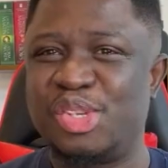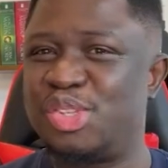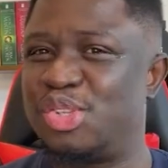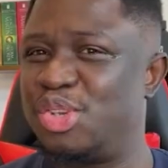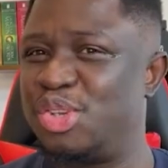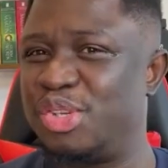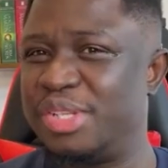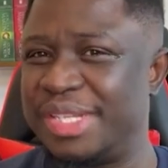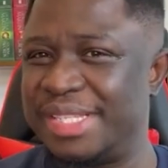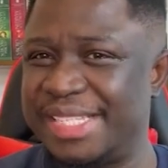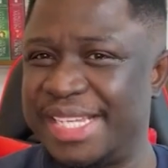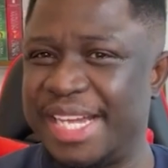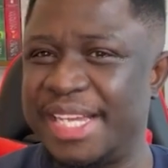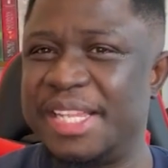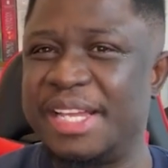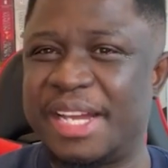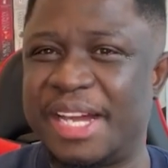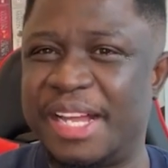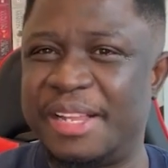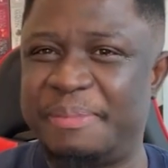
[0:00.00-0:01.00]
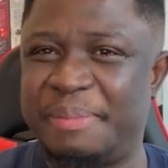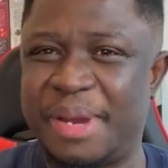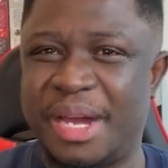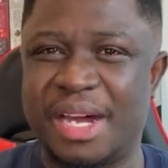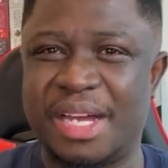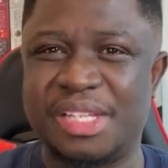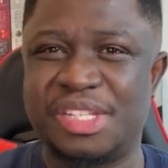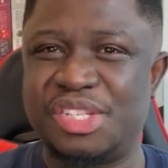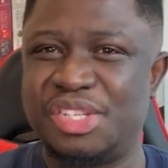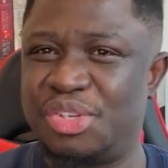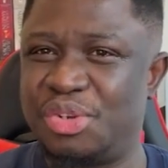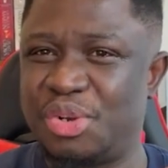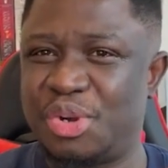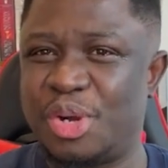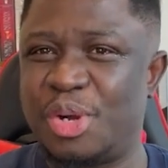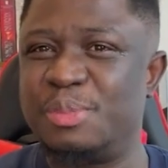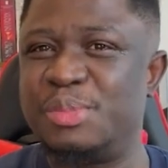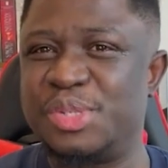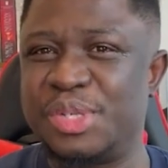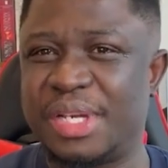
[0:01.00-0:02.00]
So the technical part, you
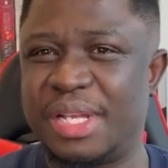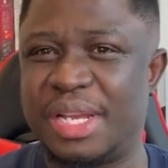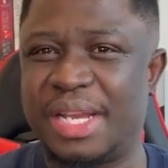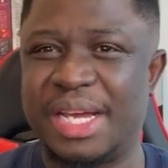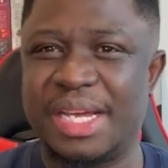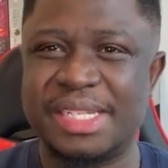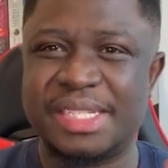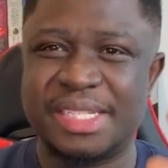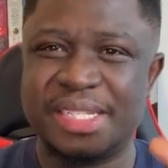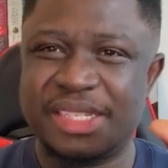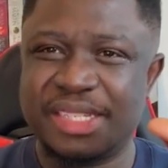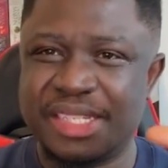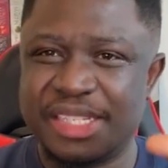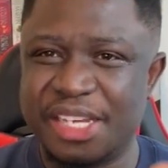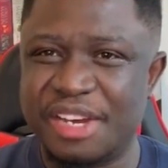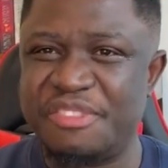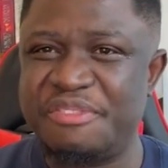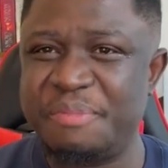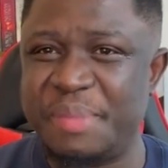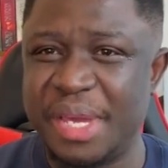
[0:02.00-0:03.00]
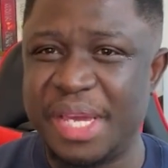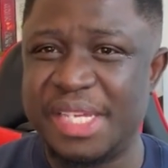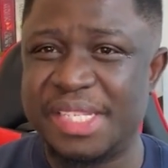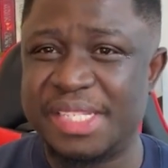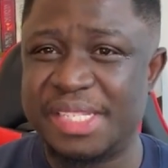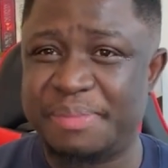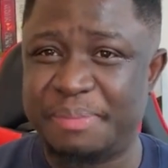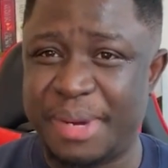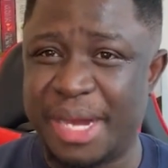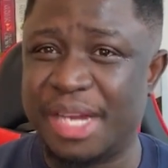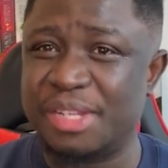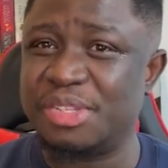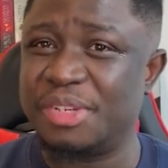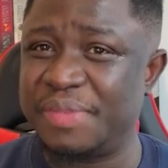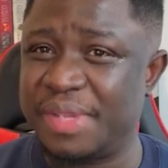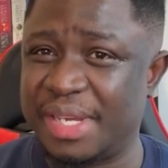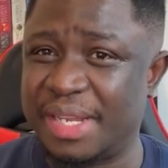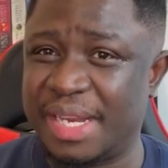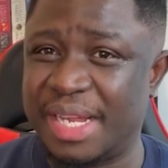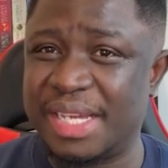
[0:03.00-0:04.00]
come to class, self-paced
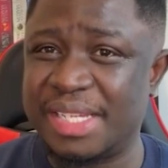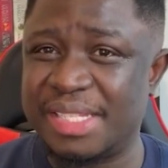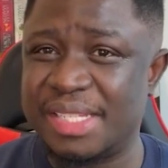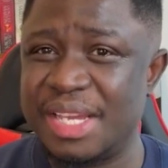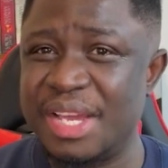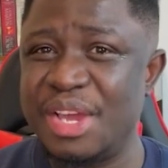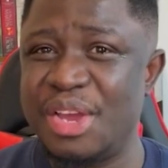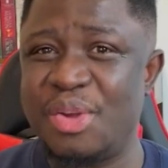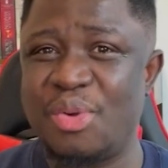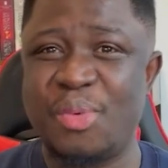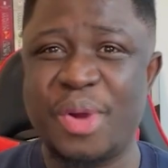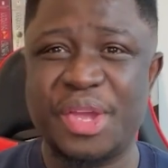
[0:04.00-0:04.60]
part of the class,